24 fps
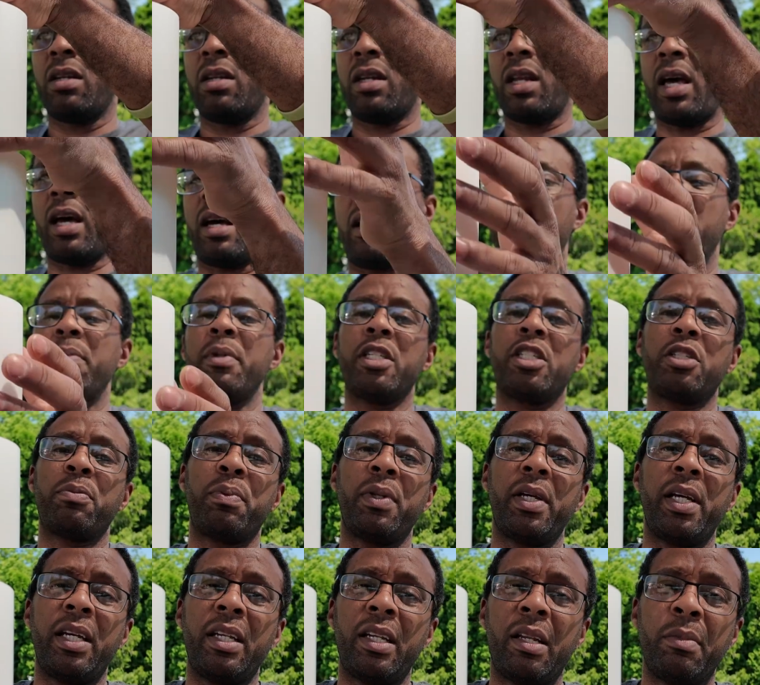Now let me
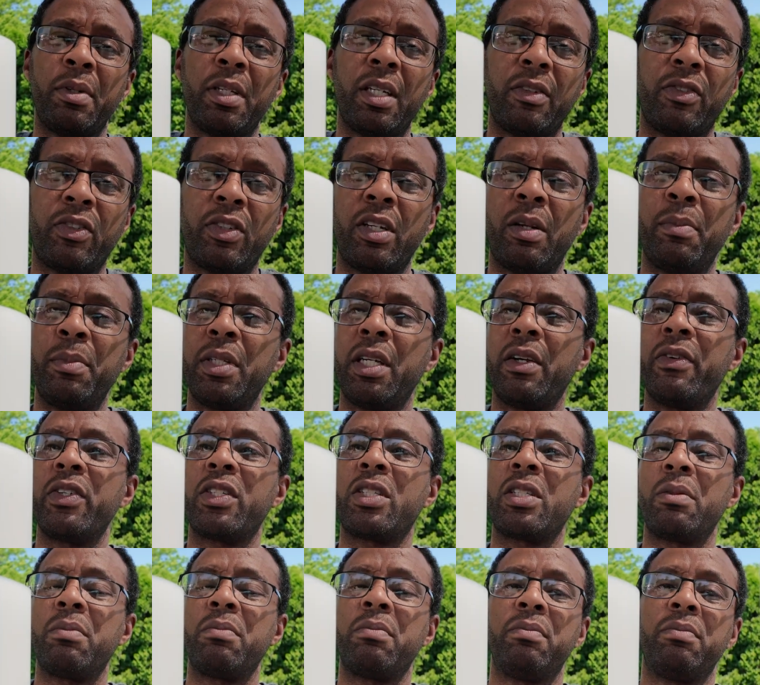explain. Let me give you
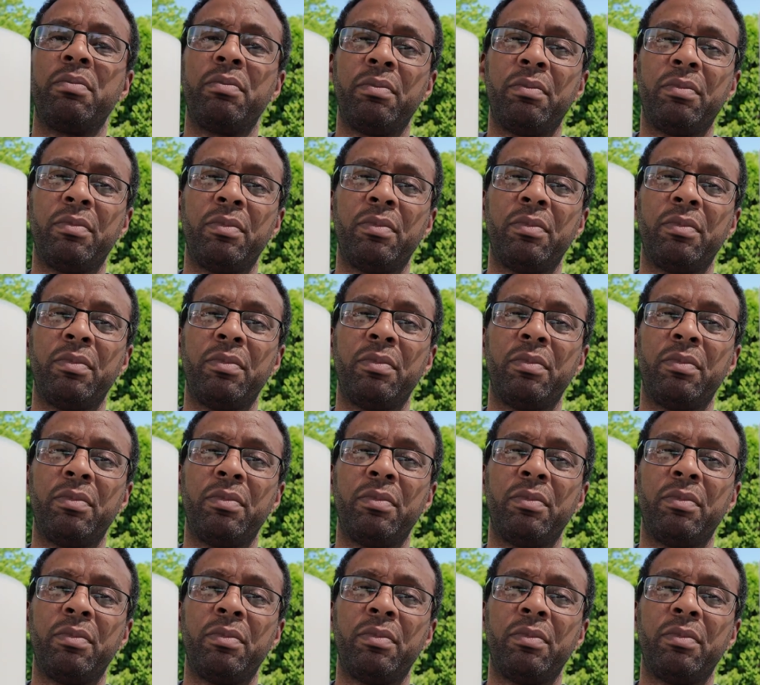some